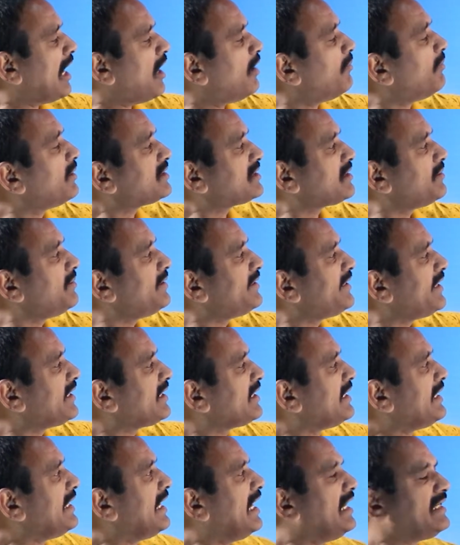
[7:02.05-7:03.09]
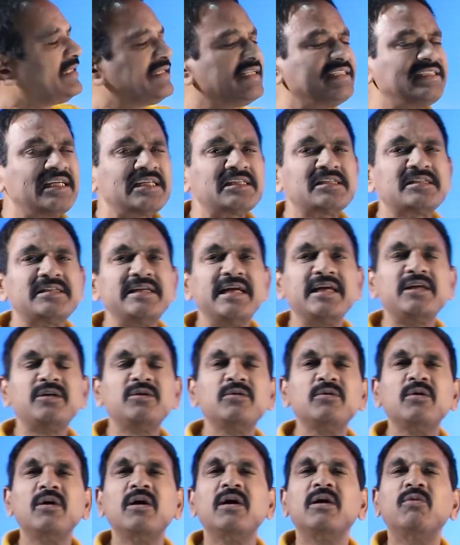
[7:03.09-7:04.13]
how much time will take? It'll just take
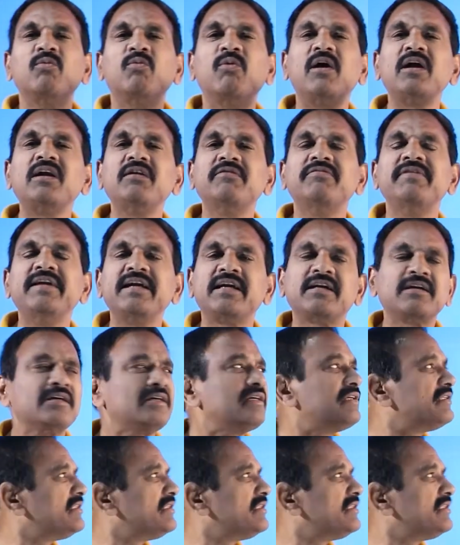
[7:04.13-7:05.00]
you one week.